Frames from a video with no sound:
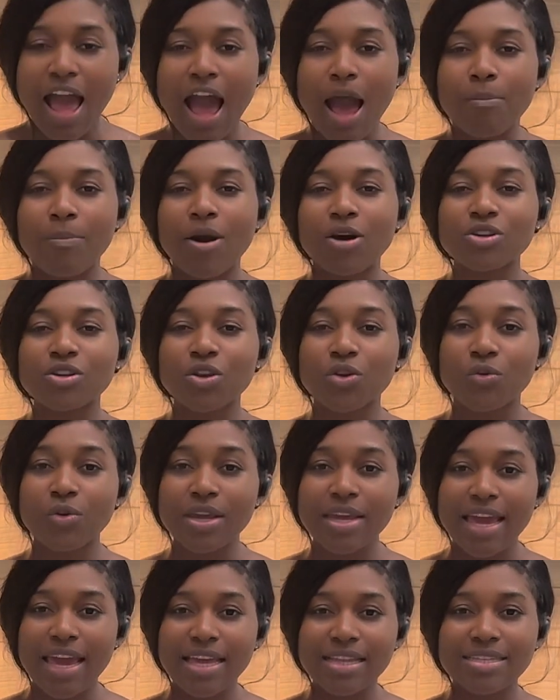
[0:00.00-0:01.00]
about
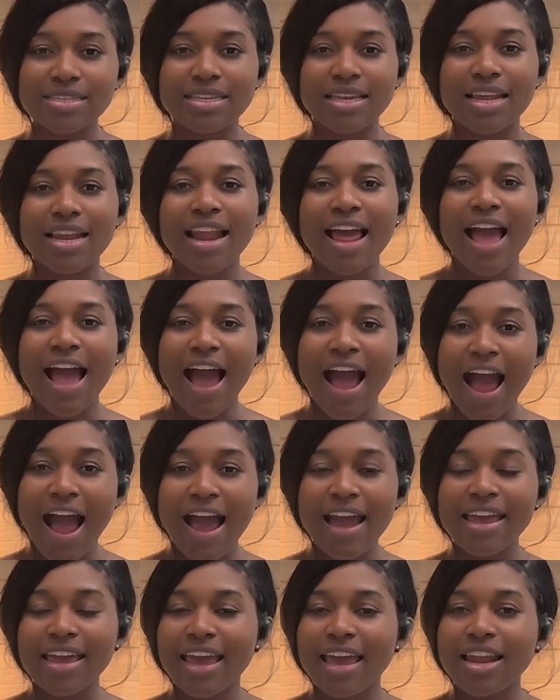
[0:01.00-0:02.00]
creating
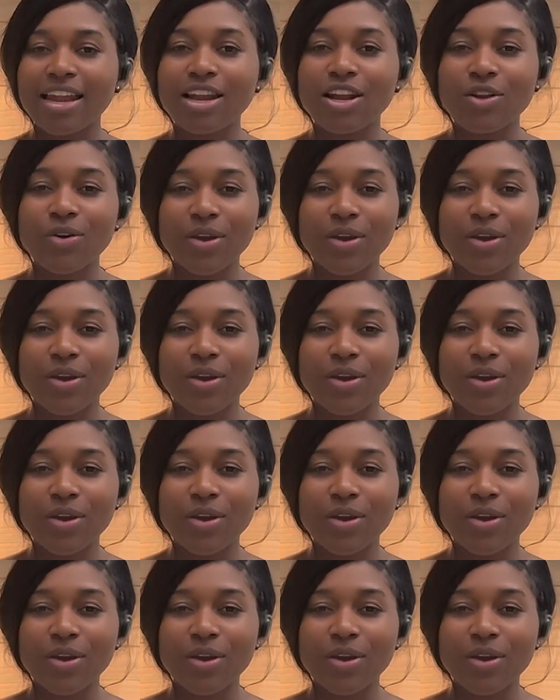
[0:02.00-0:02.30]
high-end